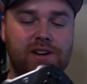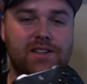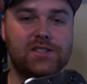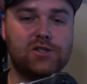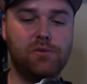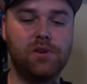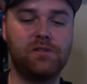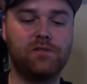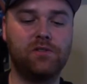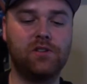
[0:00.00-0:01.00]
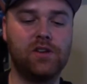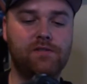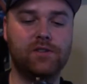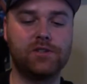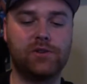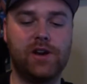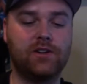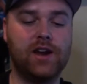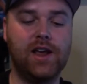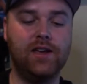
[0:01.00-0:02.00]
It's so beautiful, it feels great in
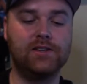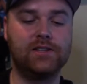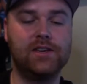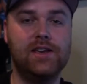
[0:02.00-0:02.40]
your hand,